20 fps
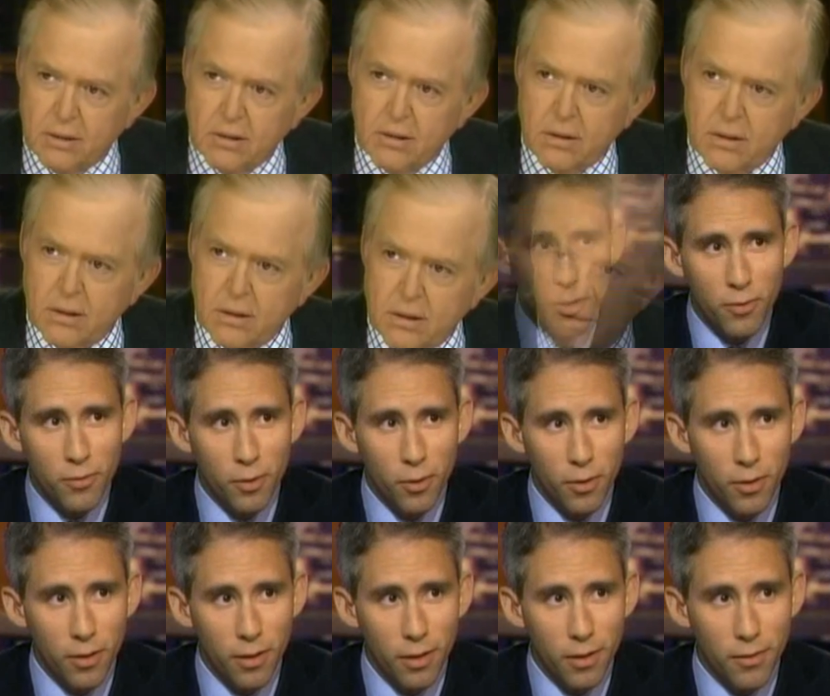Well, I'm the member
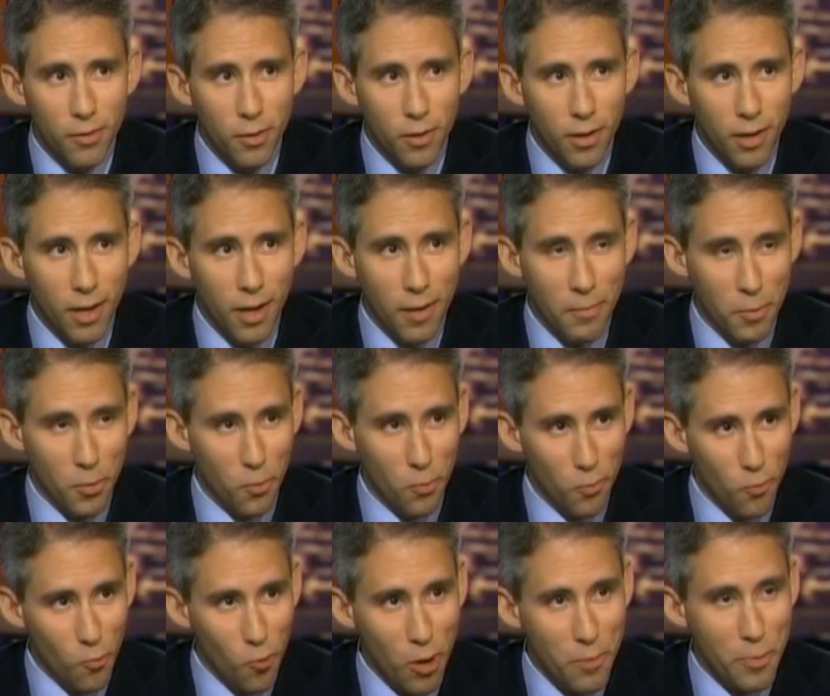of I'm a
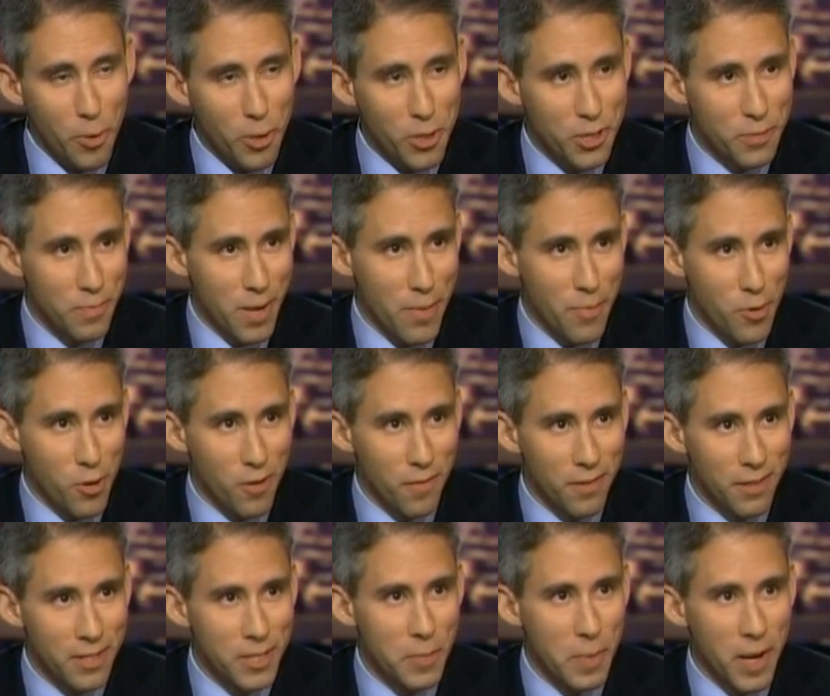one-person member
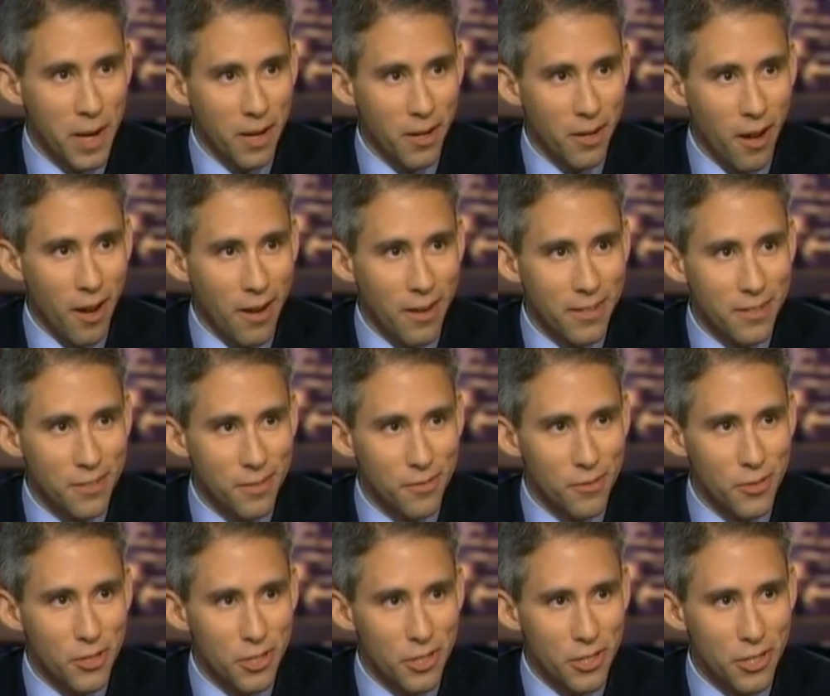of the Hispanic Caucus of
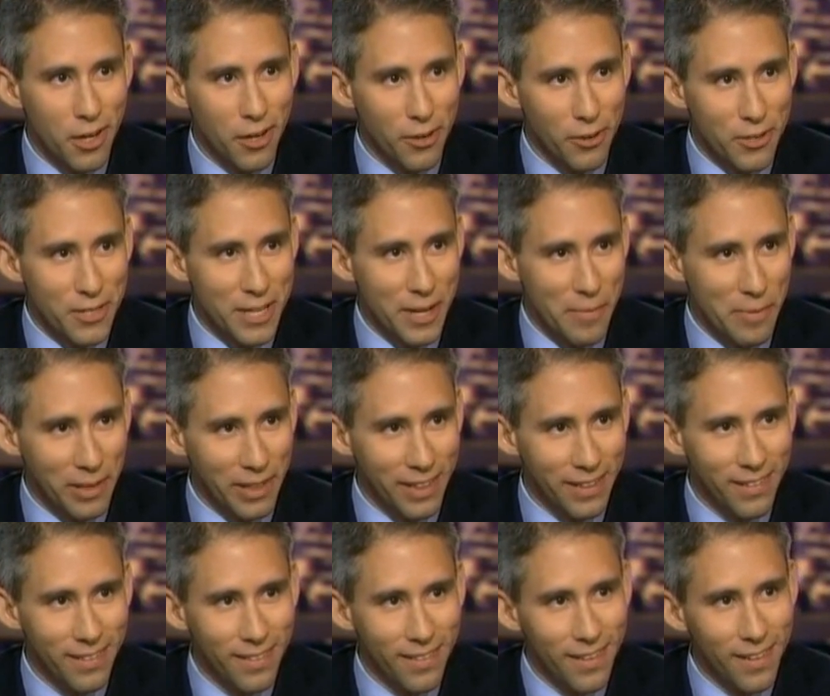the Virginia General
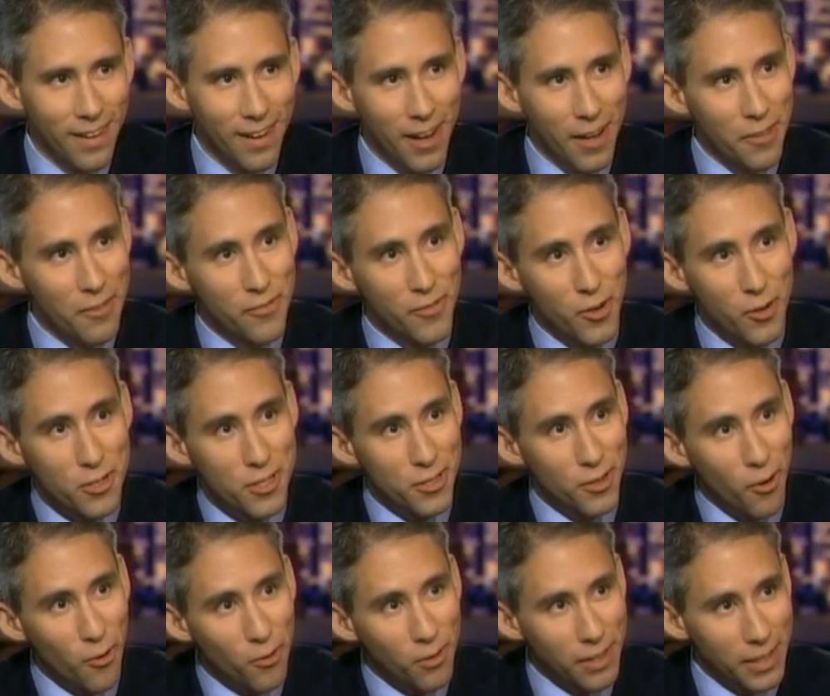Assembly, the first
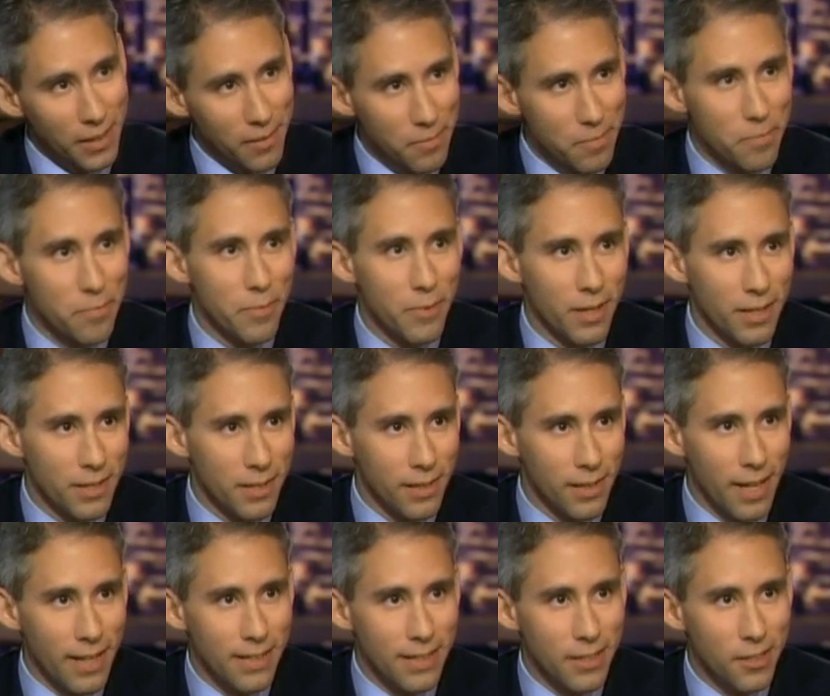and only
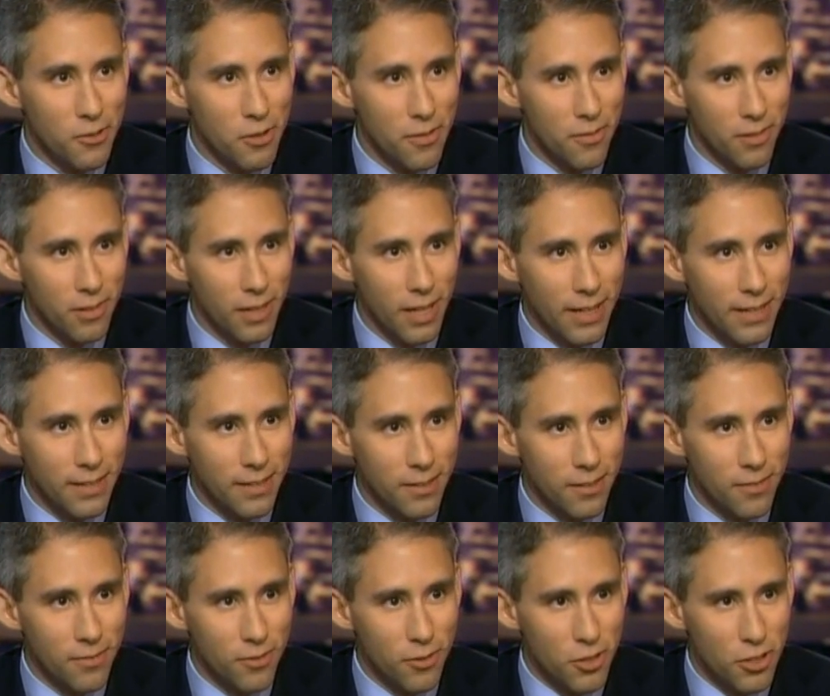Latino ever elected to
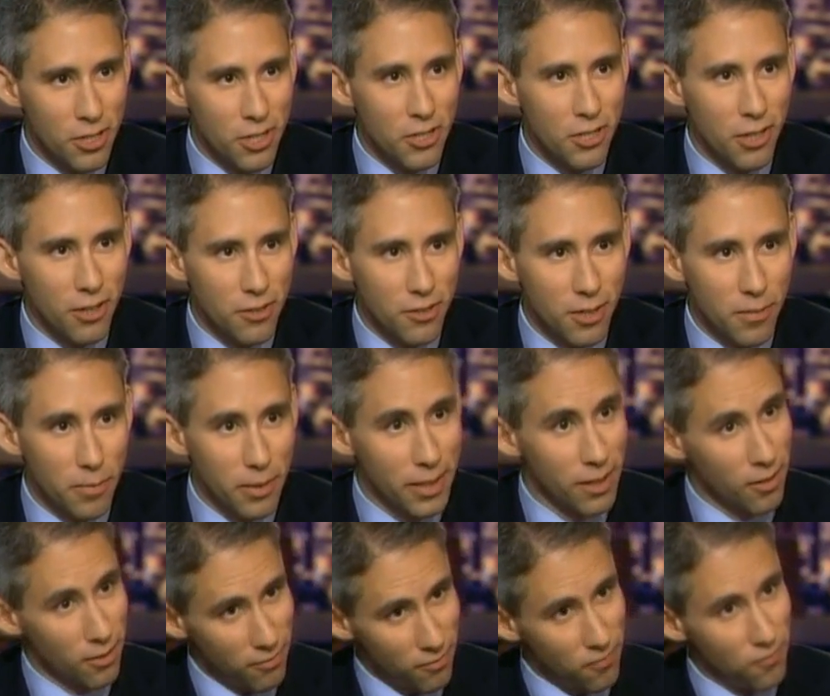the Virginia General
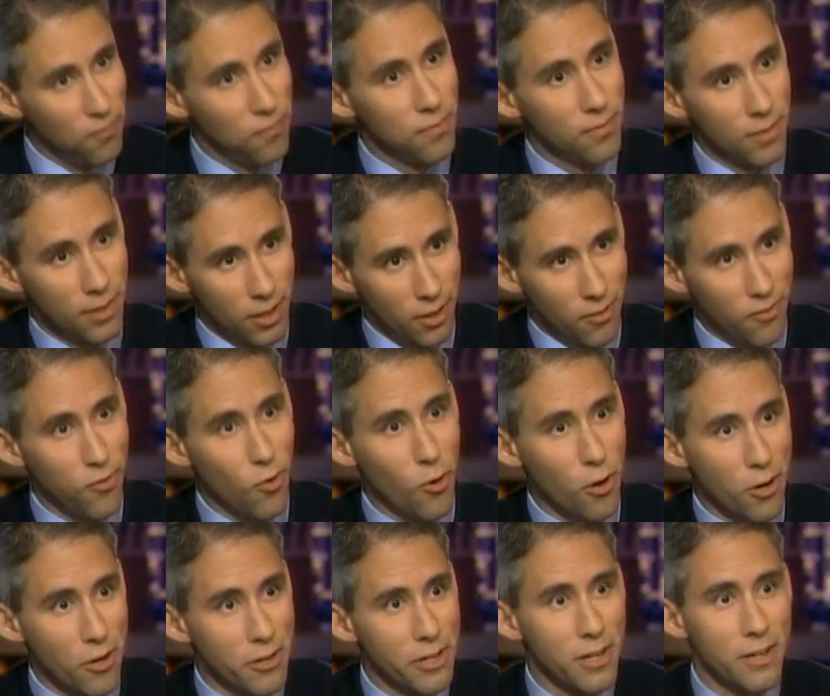Assembly in our
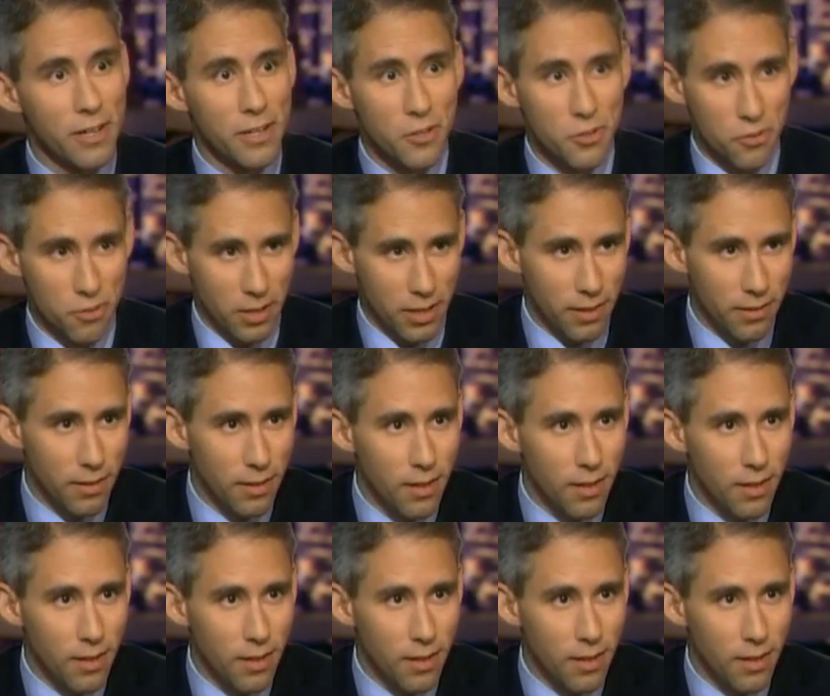400-year history.